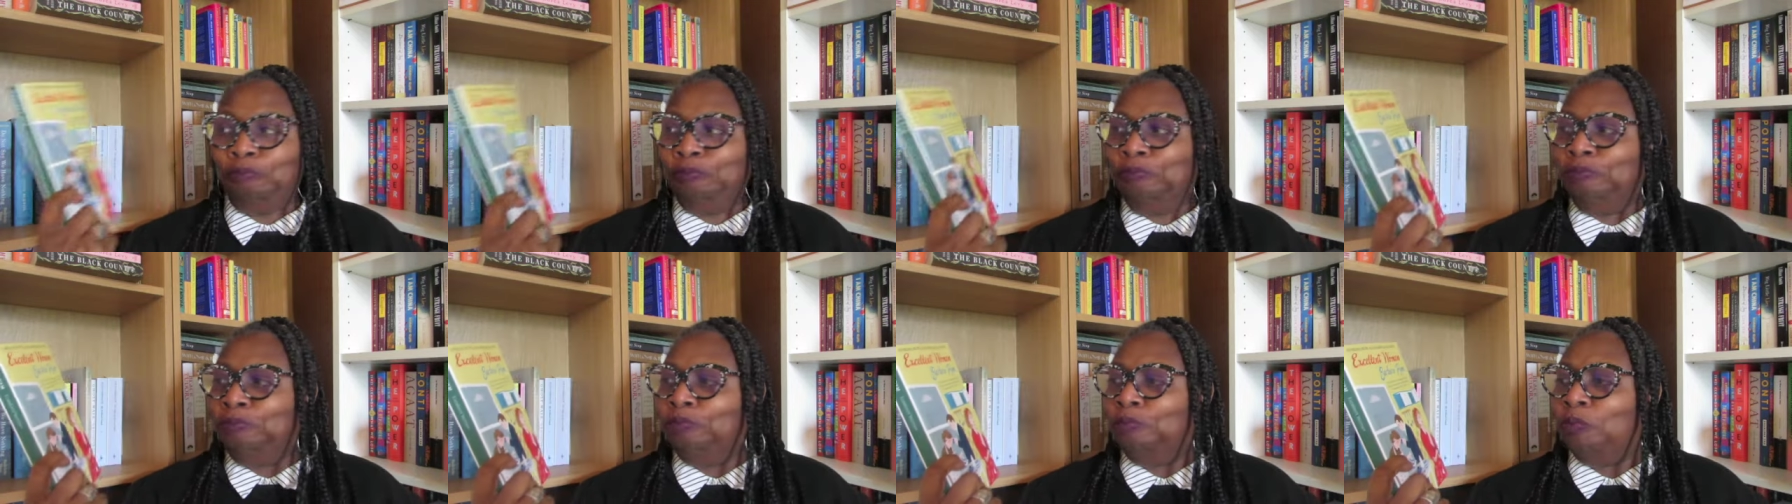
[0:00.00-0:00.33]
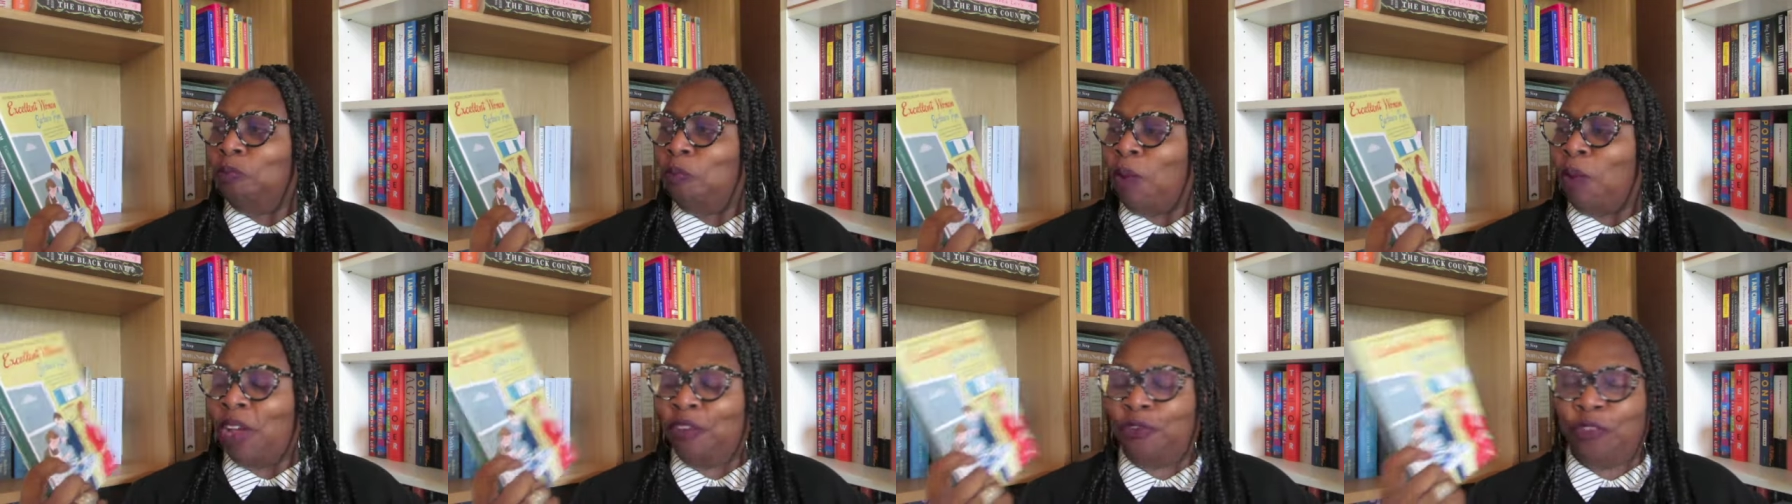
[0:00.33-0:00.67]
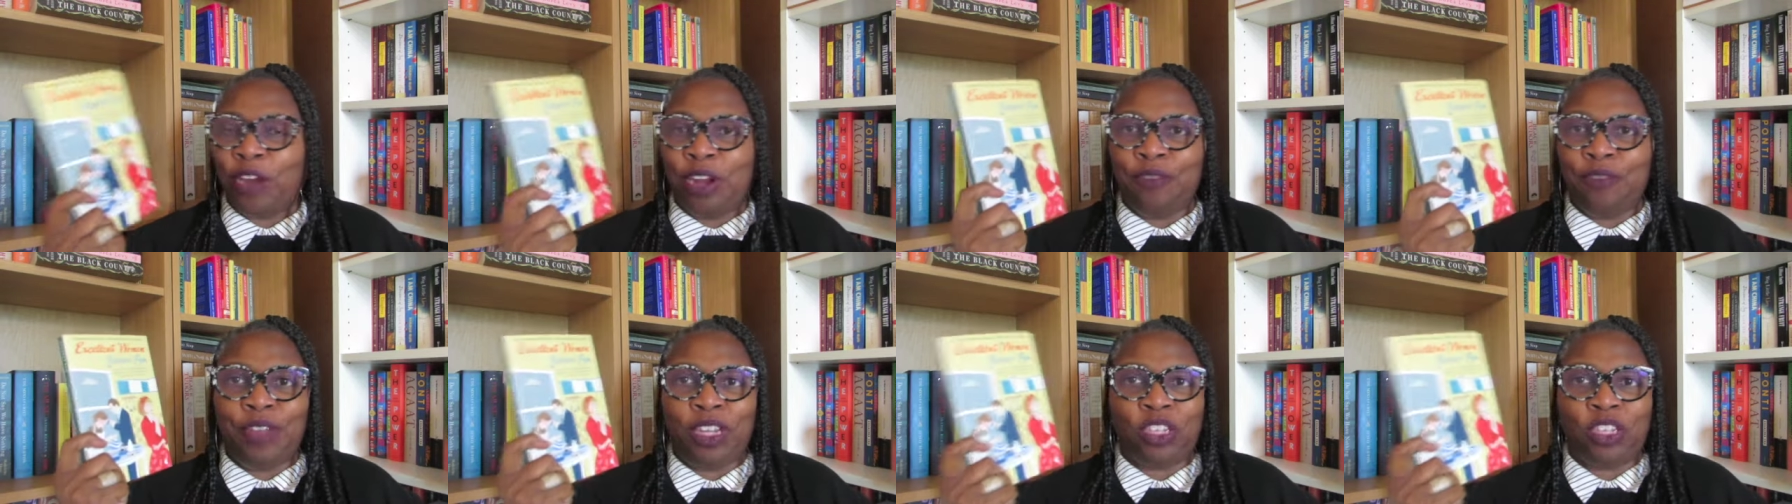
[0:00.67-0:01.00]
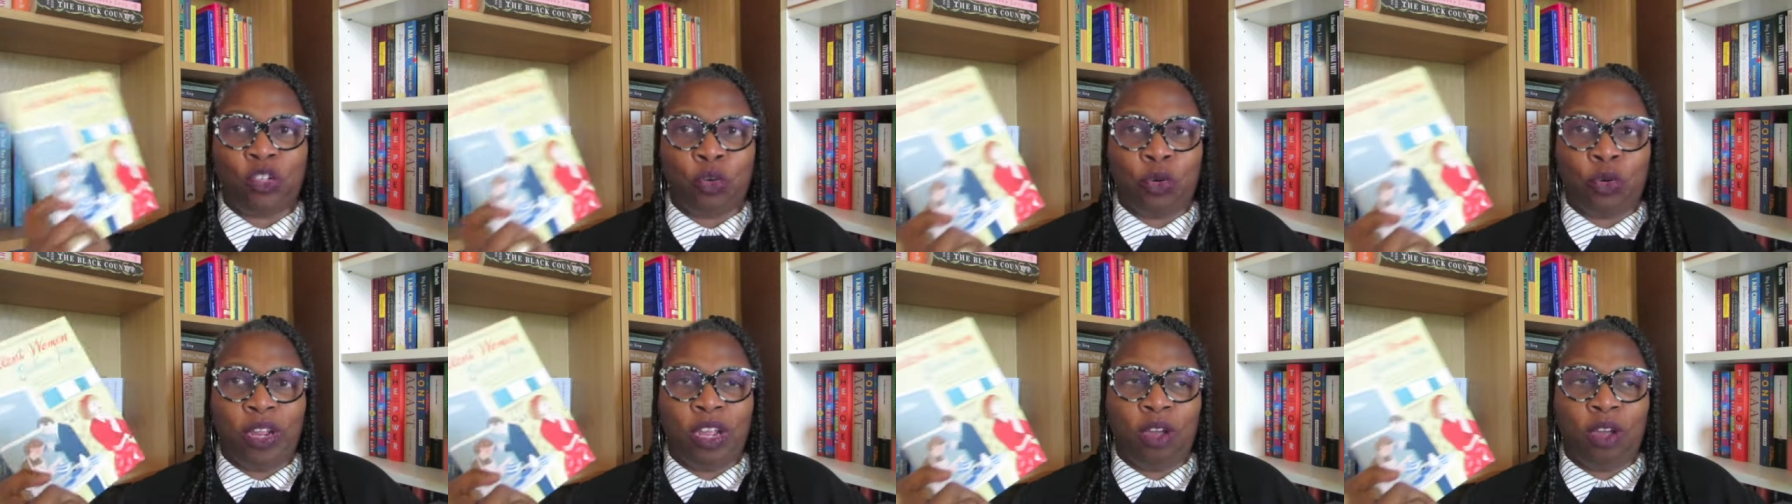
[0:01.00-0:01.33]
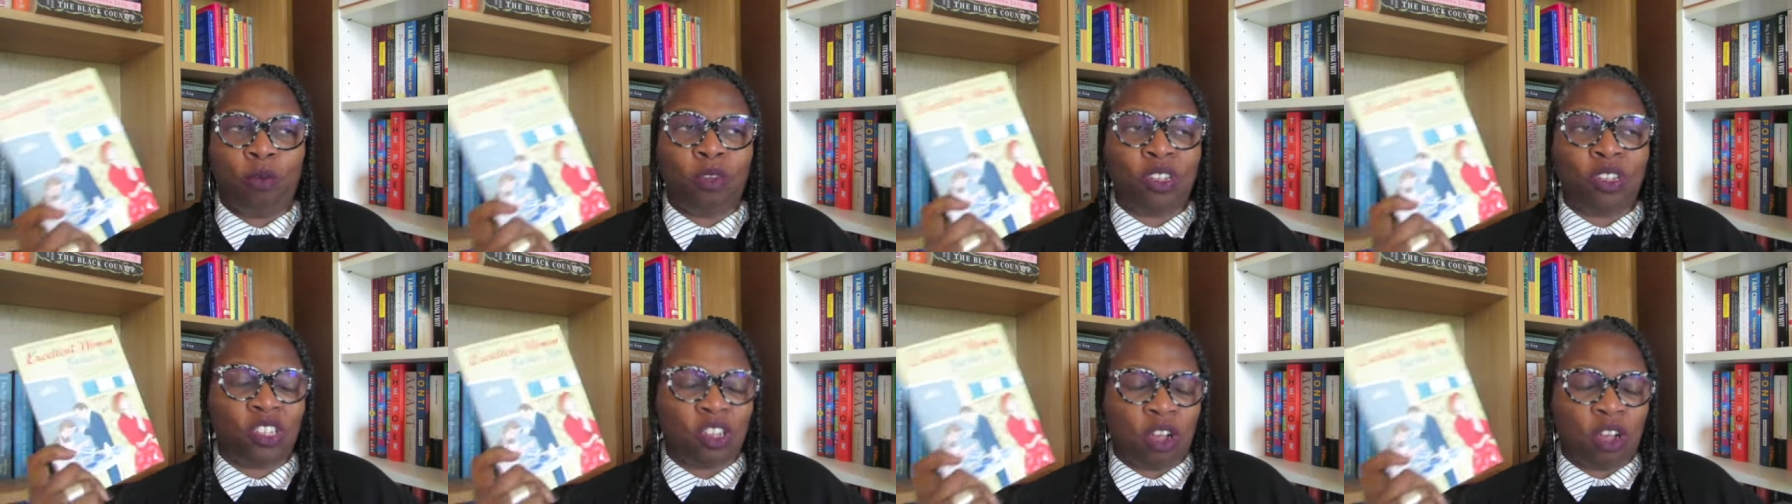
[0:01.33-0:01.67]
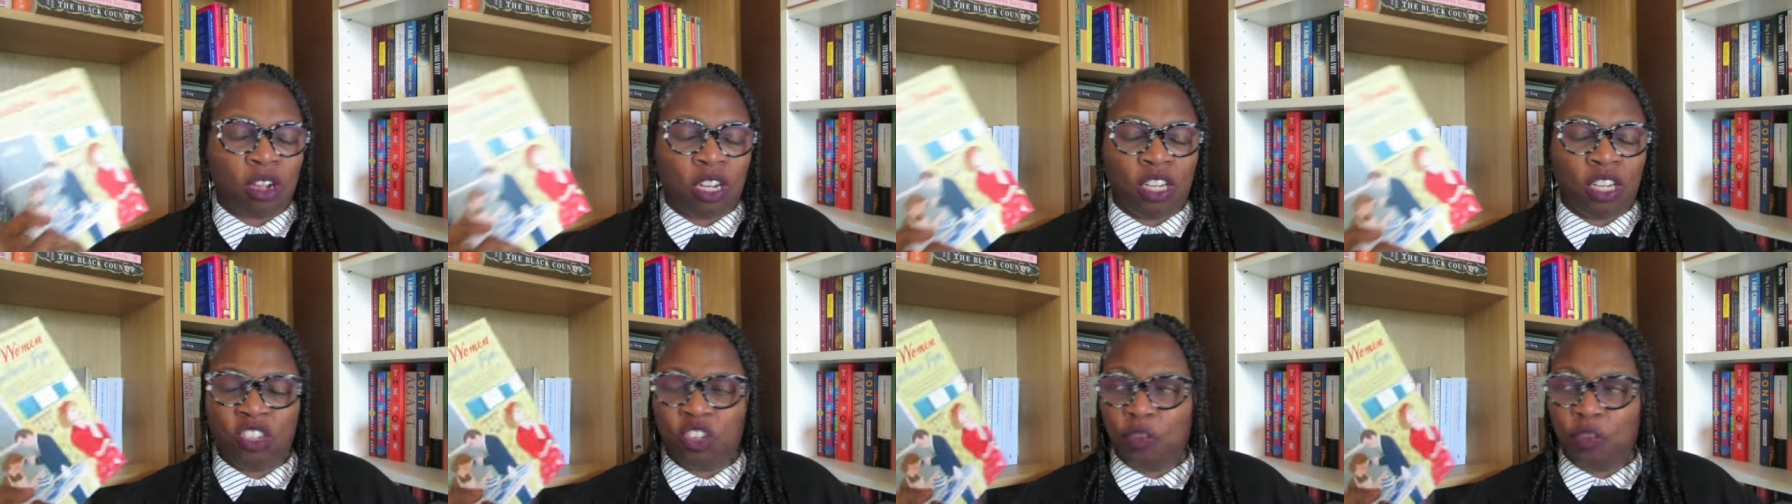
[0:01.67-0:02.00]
my friend Victoria was talking